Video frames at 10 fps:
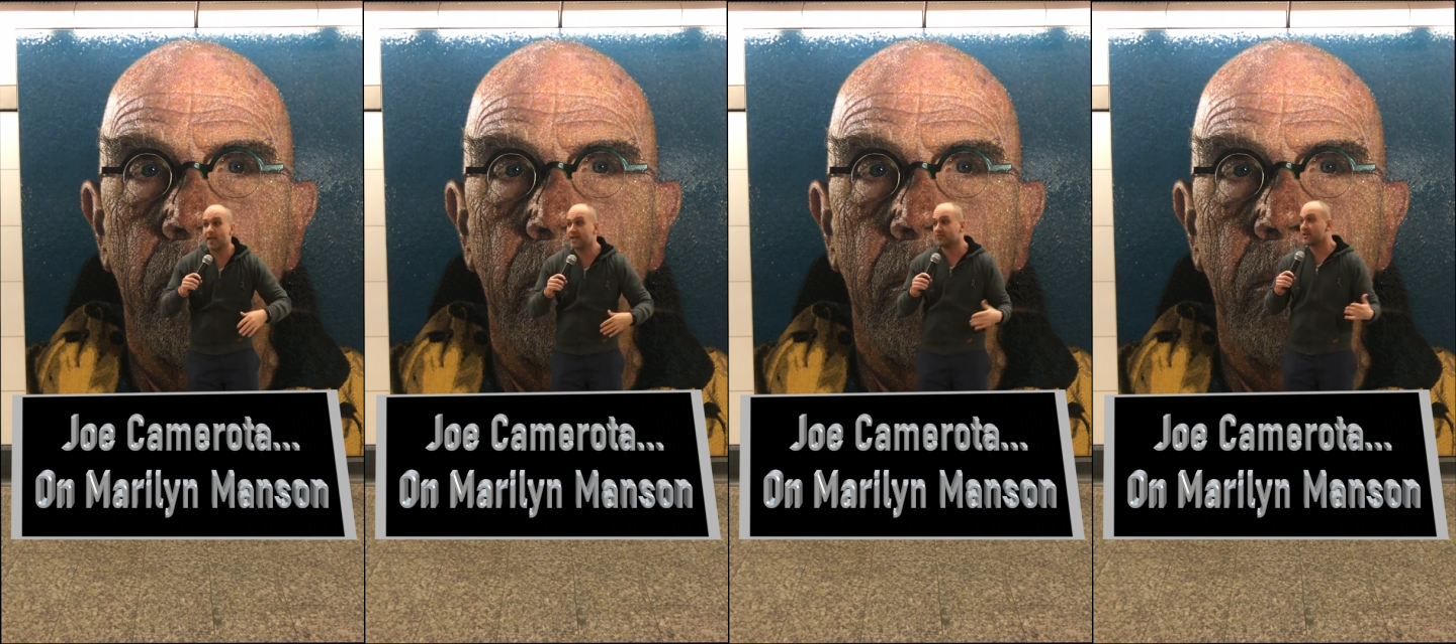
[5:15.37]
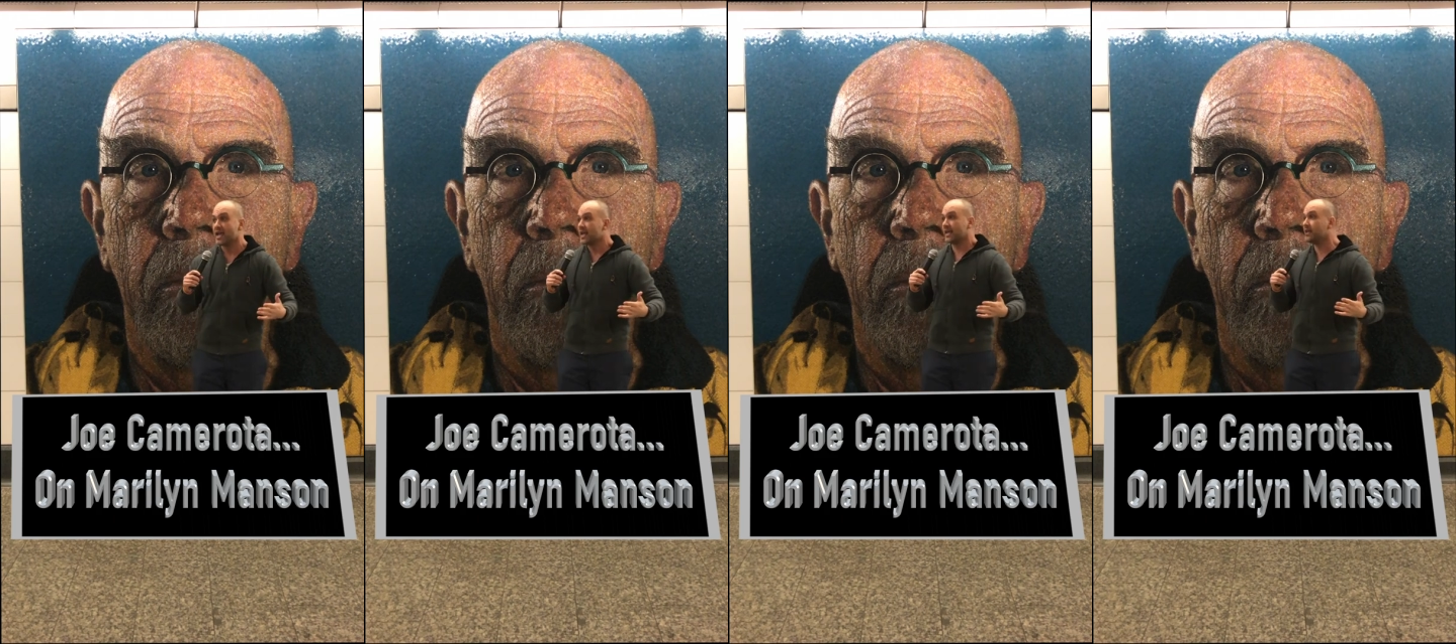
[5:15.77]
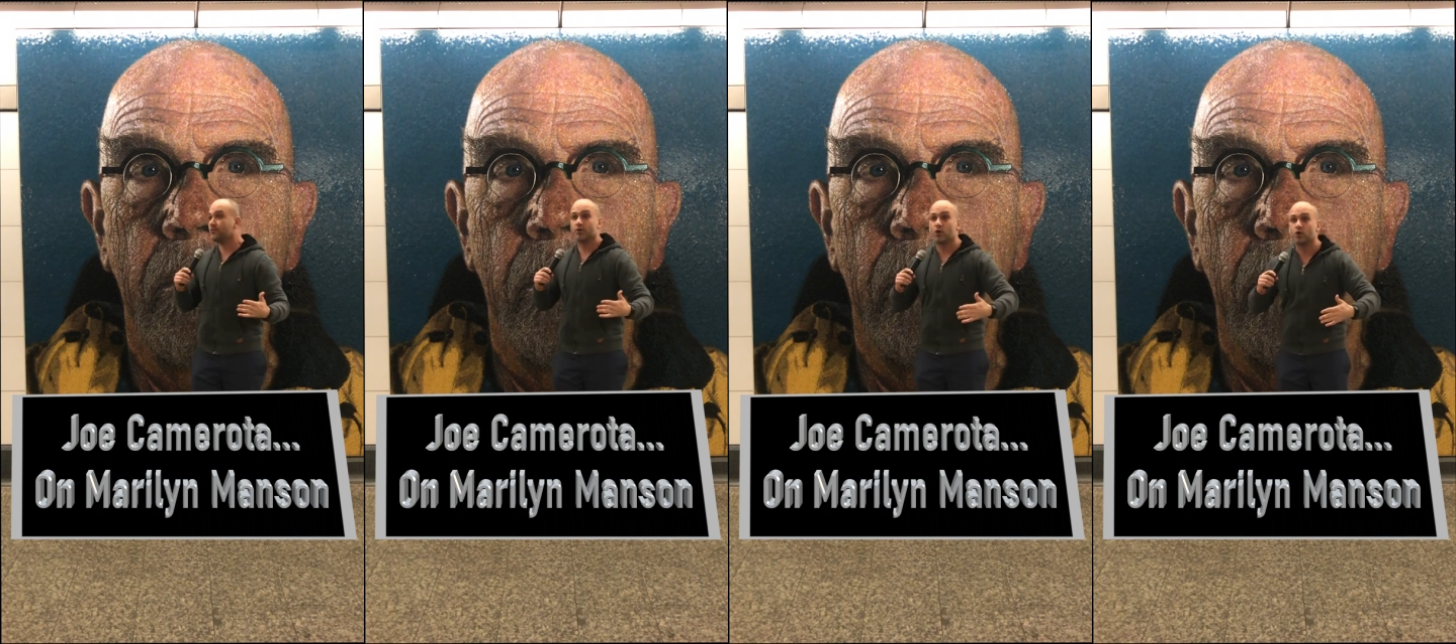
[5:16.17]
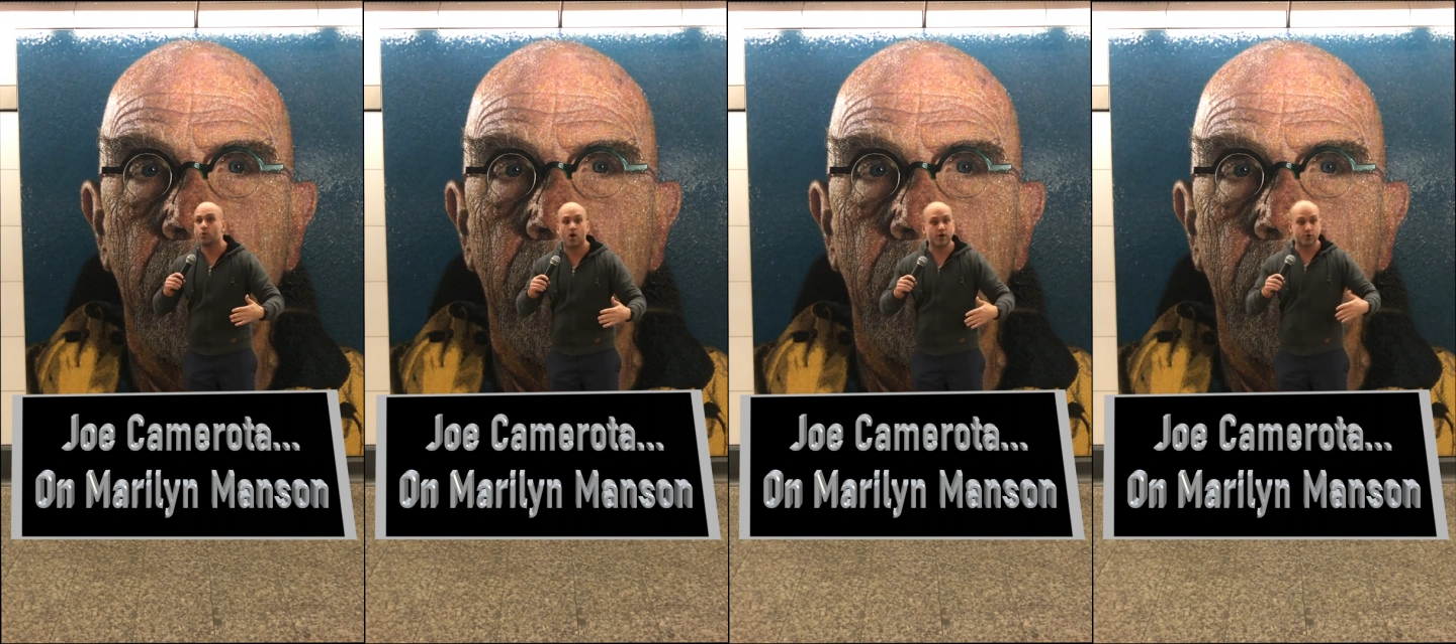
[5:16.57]
Manson. He's the only
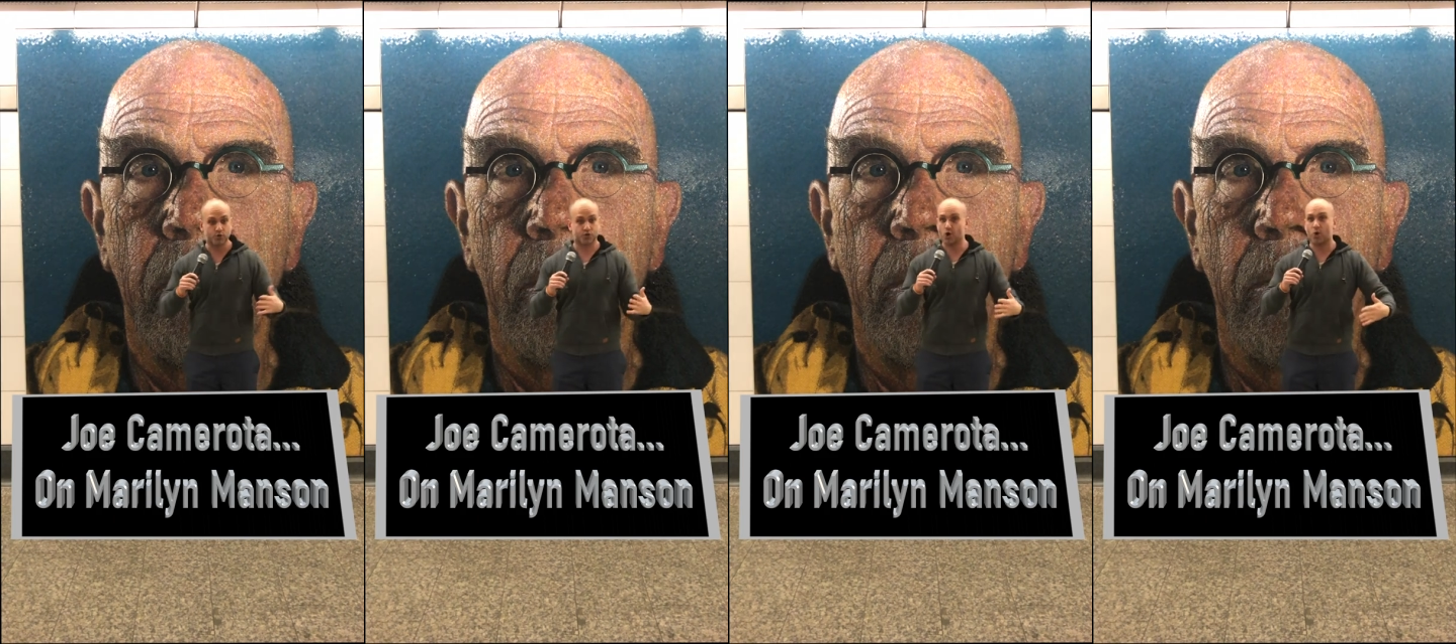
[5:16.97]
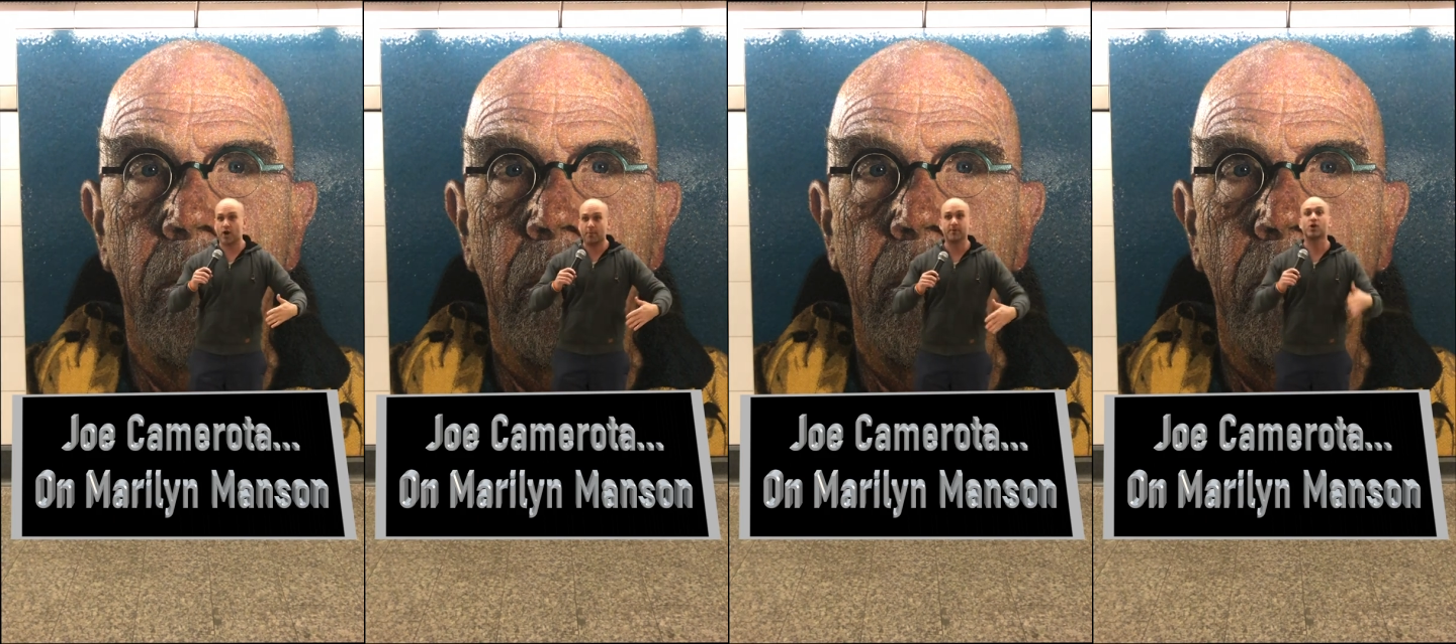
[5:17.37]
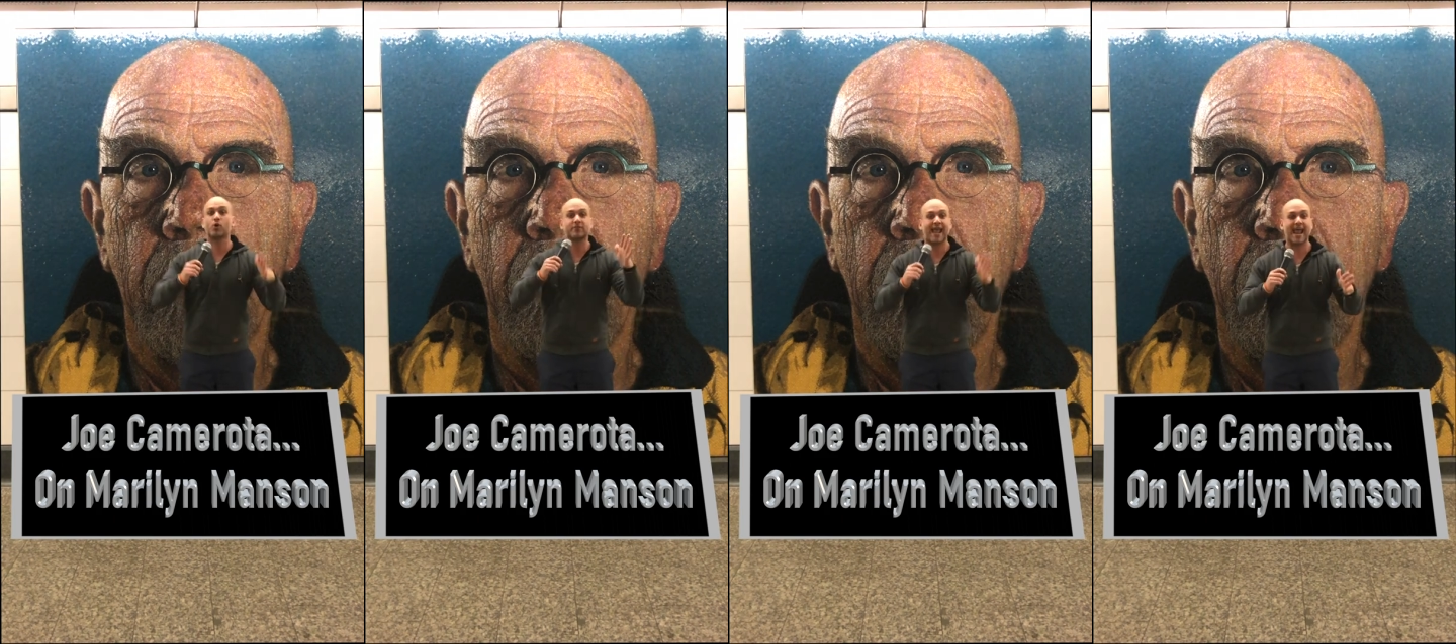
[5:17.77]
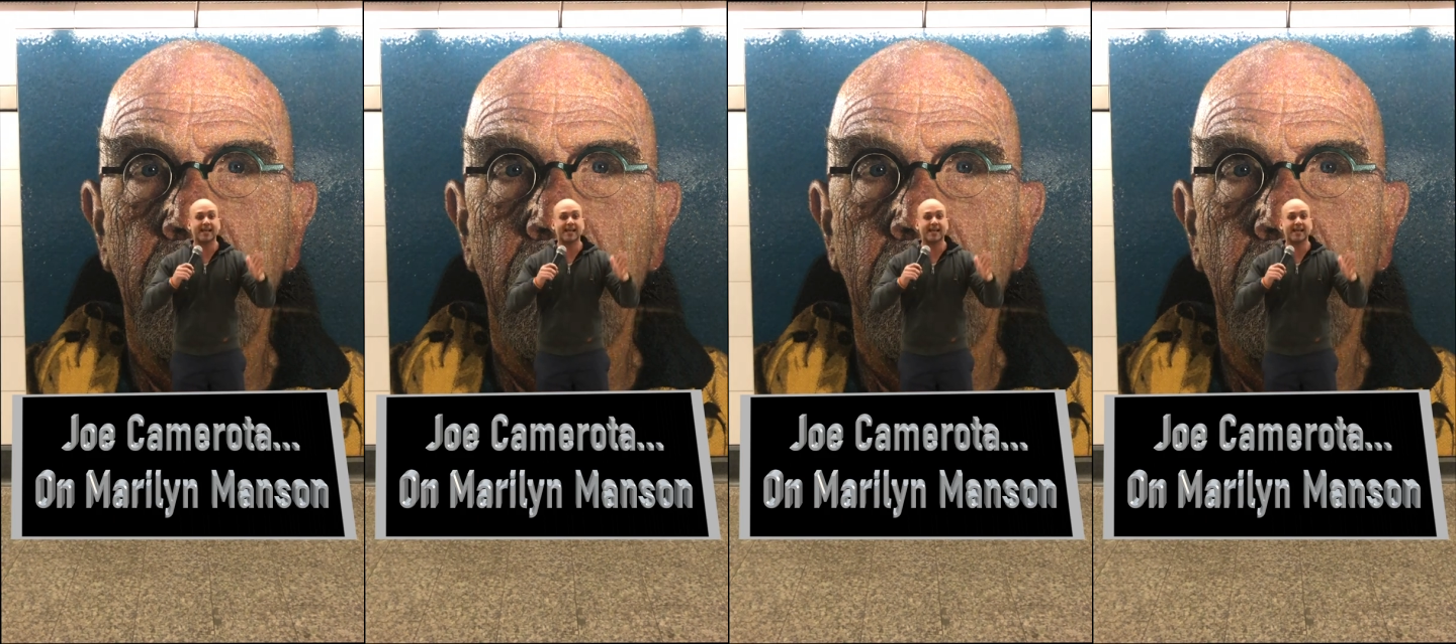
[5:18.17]
one who showed up and goes, hey,